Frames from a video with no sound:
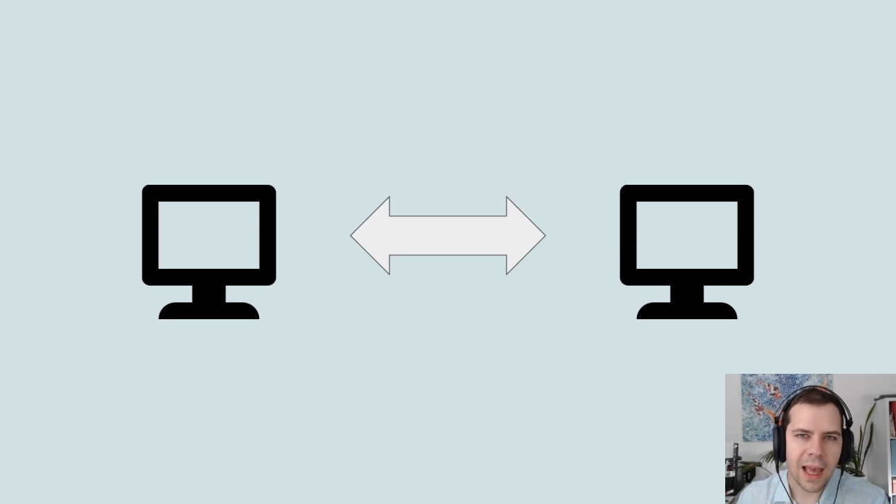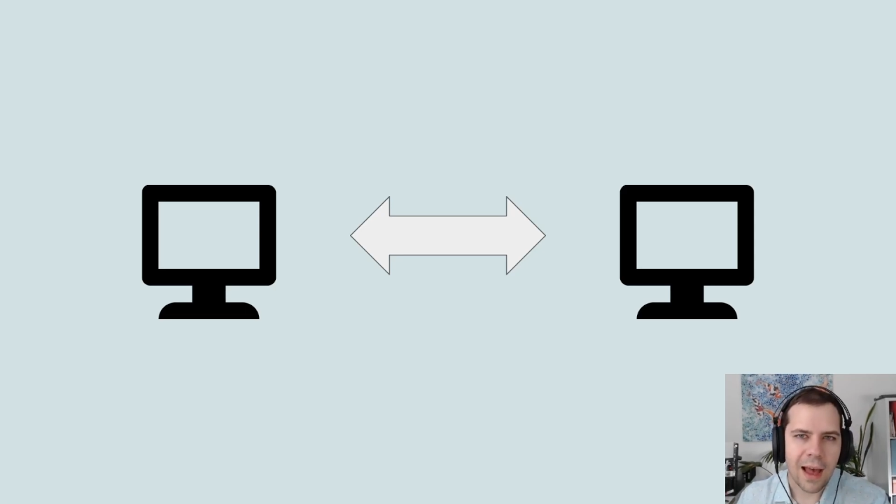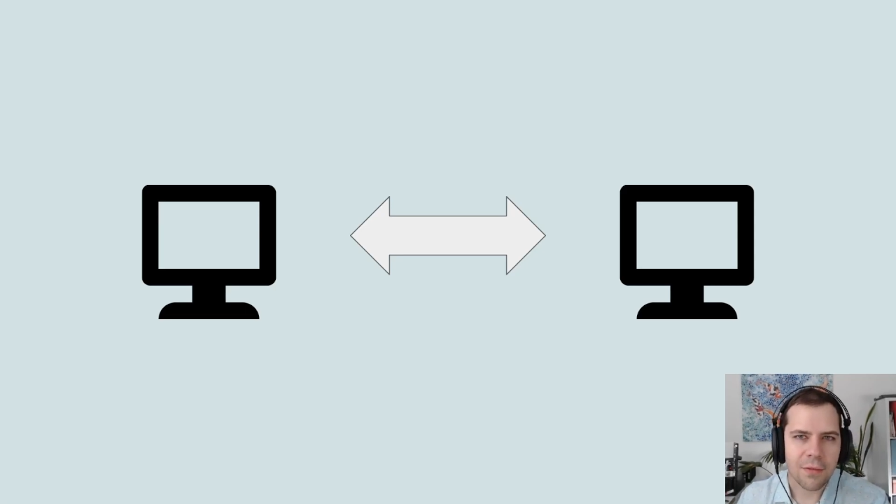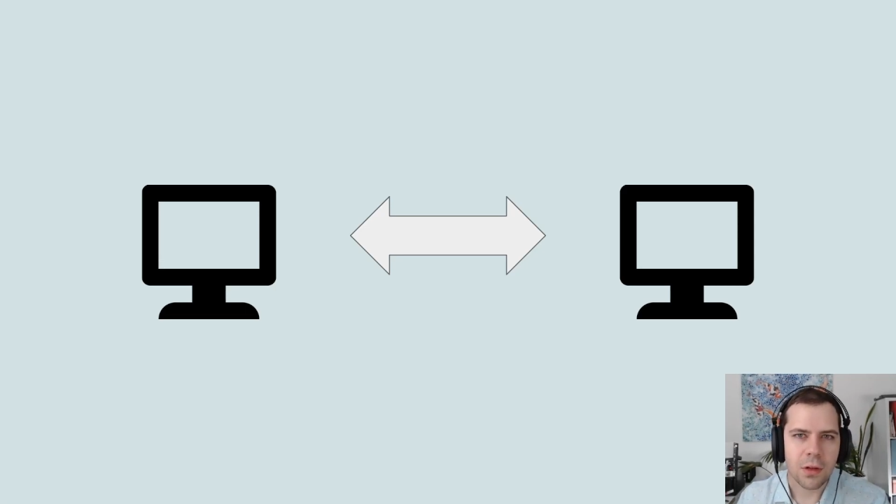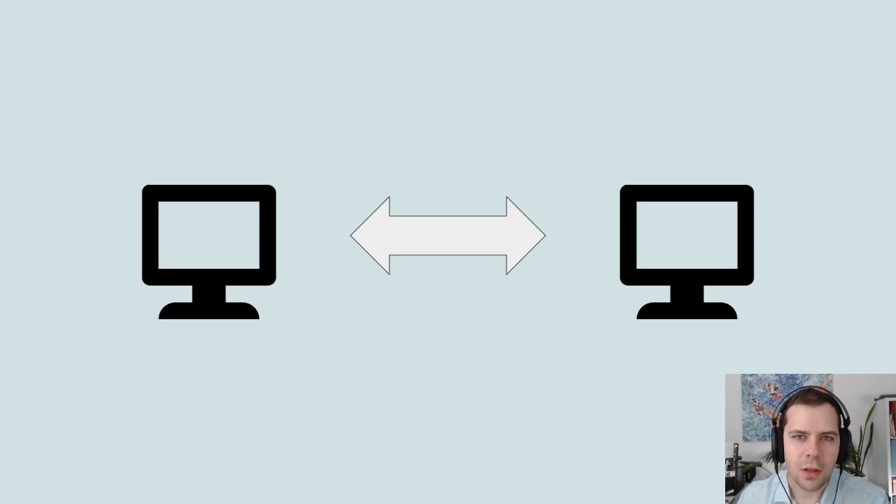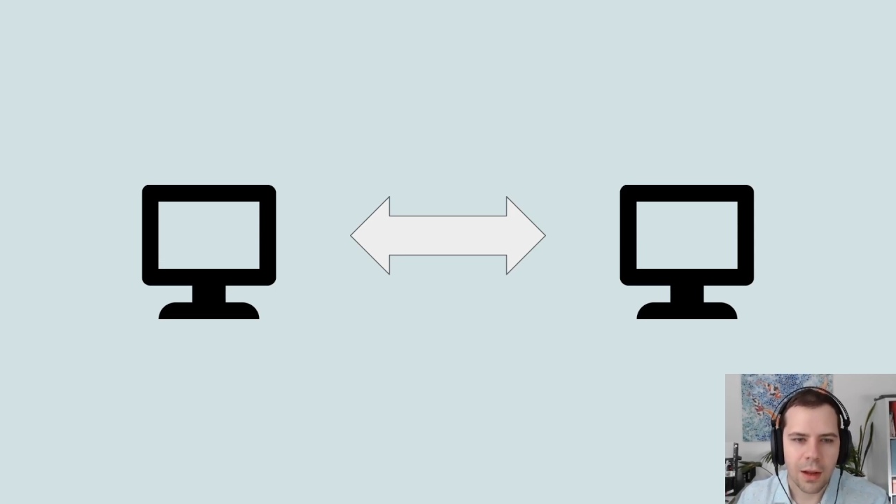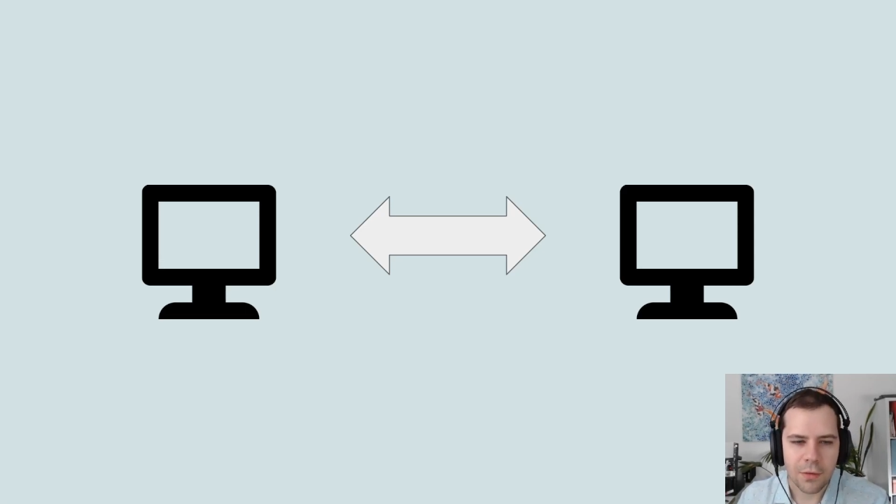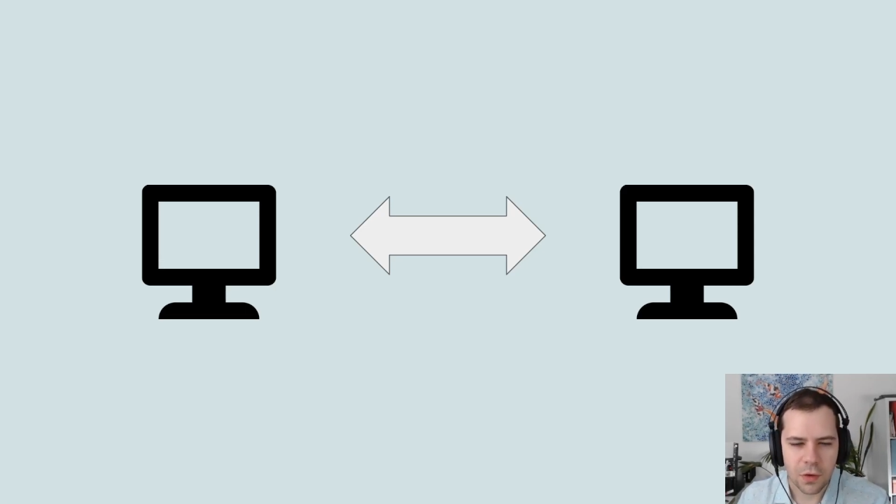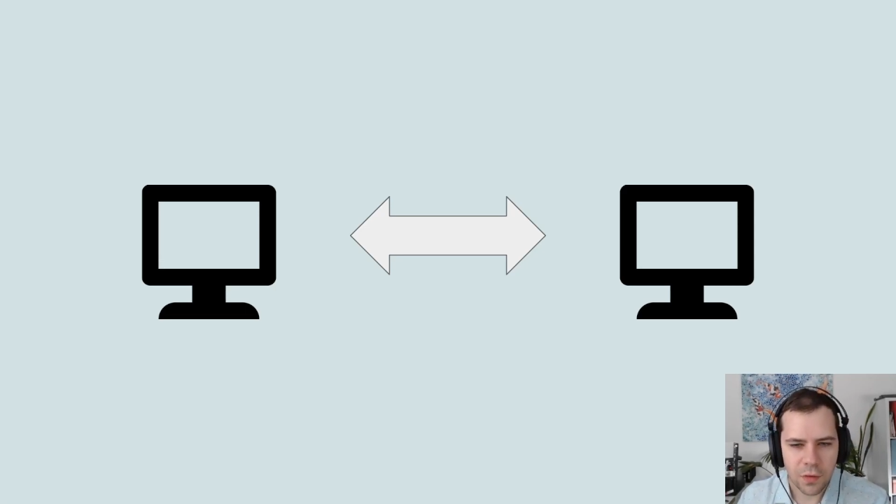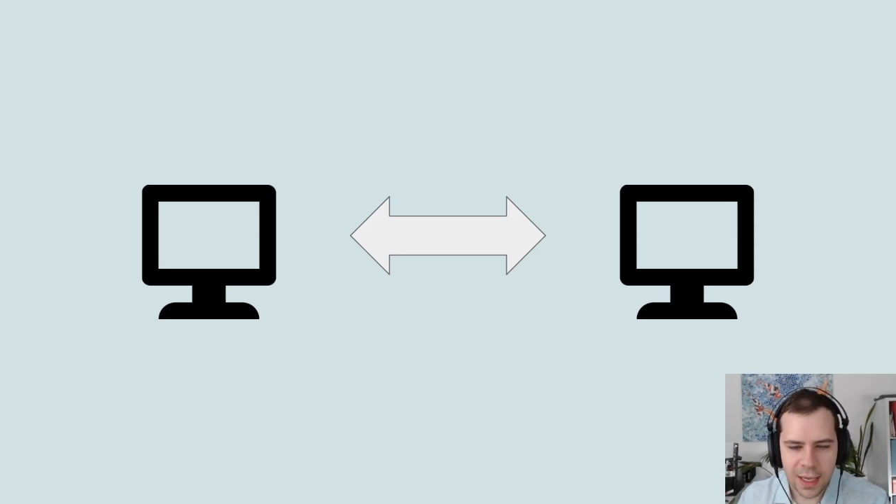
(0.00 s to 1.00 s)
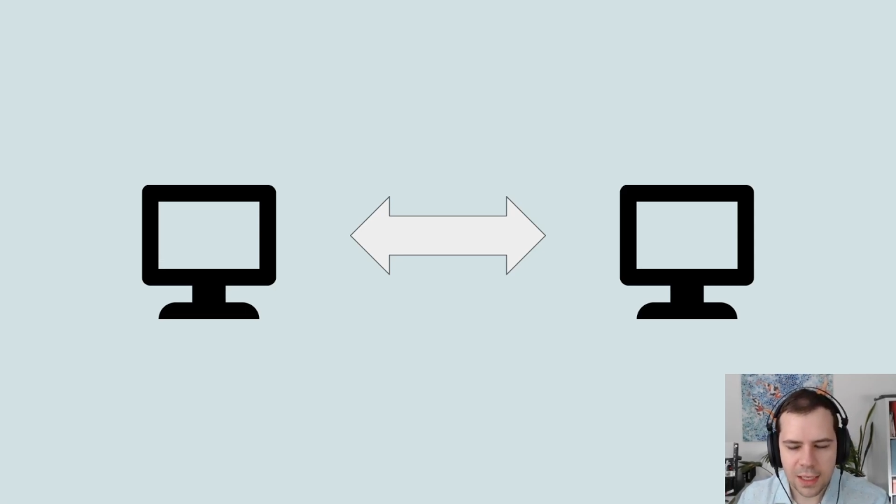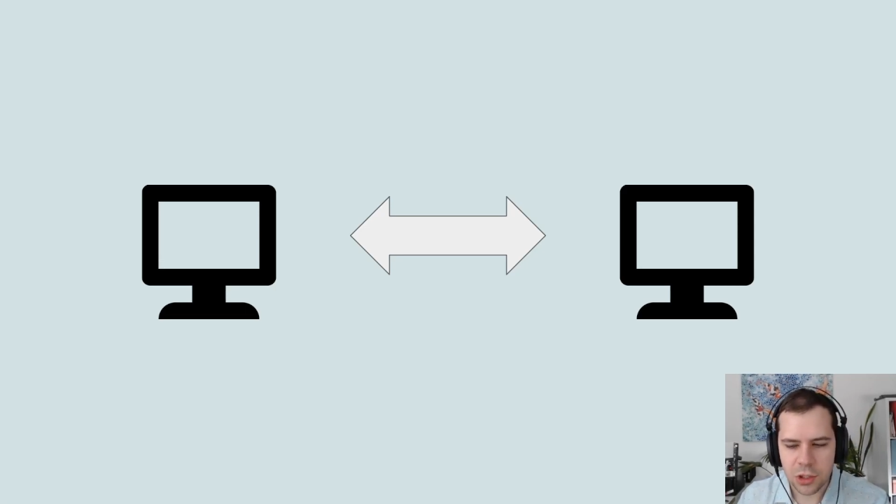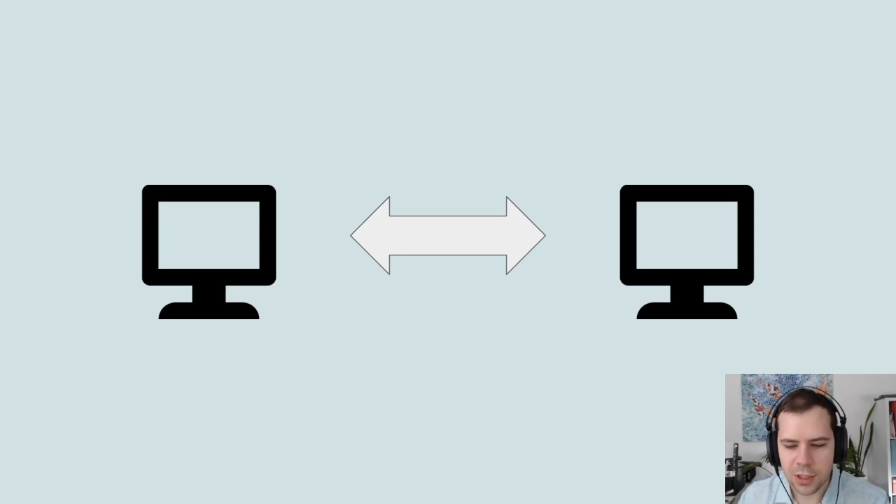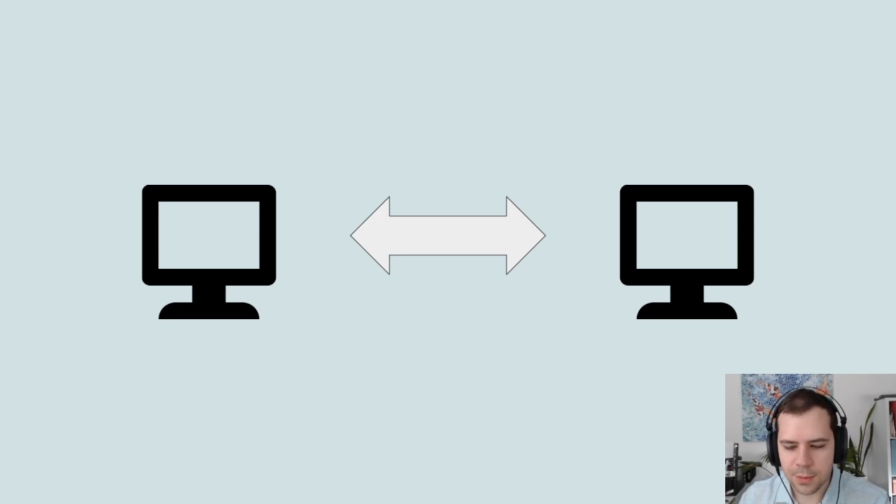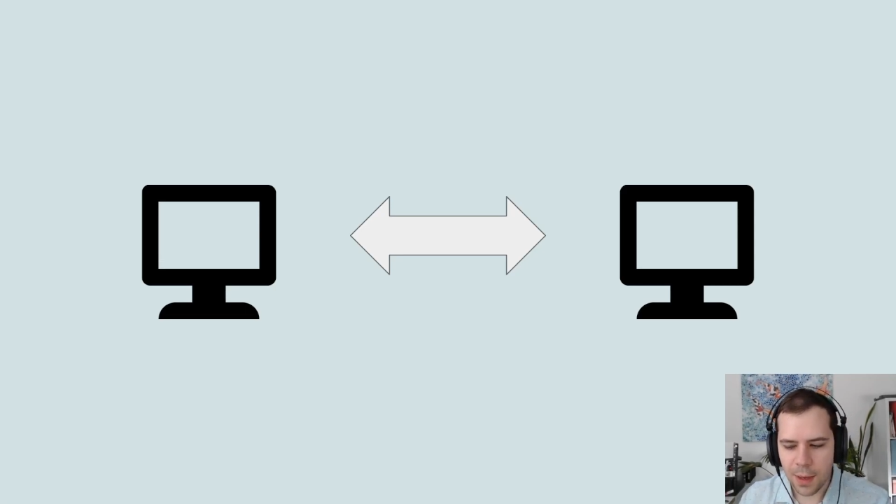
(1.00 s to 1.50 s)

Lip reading: have a lot of advantages.